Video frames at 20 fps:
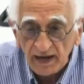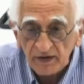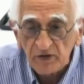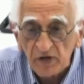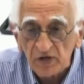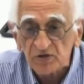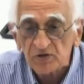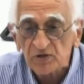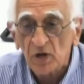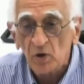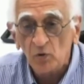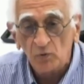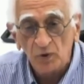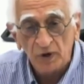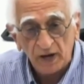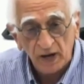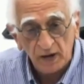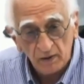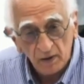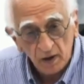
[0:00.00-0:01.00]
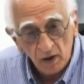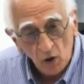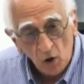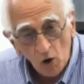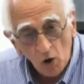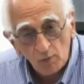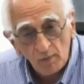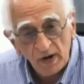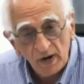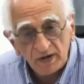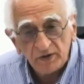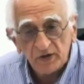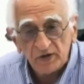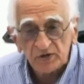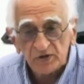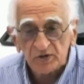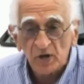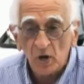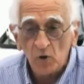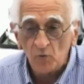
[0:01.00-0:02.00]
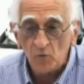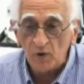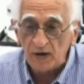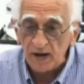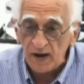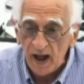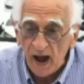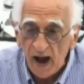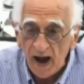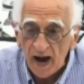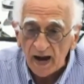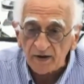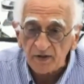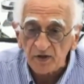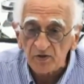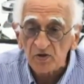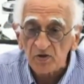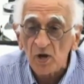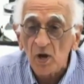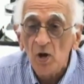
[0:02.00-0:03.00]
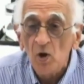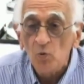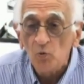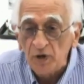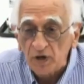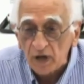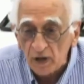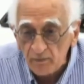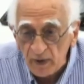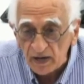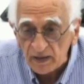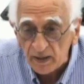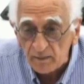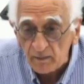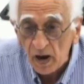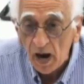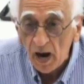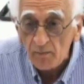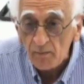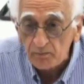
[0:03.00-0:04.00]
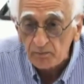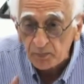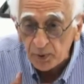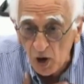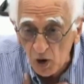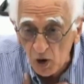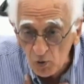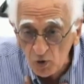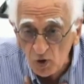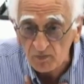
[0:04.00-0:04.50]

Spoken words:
We can delay this, we can augment this, we can add this, we can make them.